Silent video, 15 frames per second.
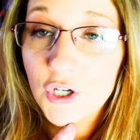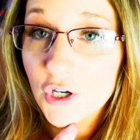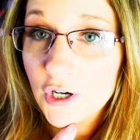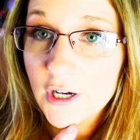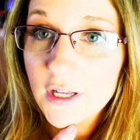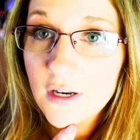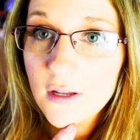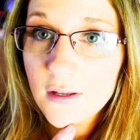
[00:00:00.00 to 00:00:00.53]

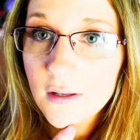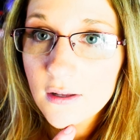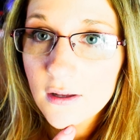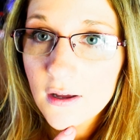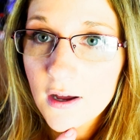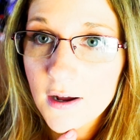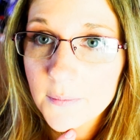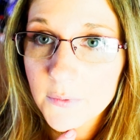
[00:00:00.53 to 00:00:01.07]
good.
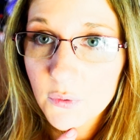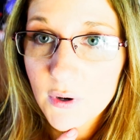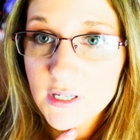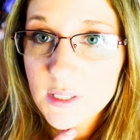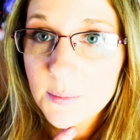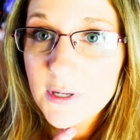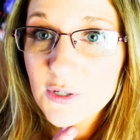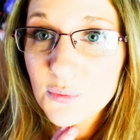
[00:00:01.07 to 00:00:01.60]
The
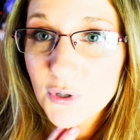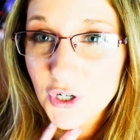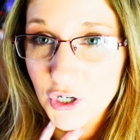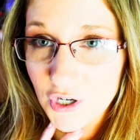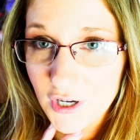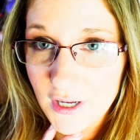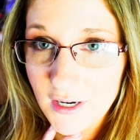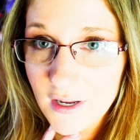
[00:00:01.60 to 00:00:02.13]
recipes were
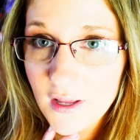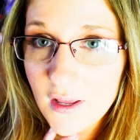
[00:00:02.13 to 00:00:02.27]
good.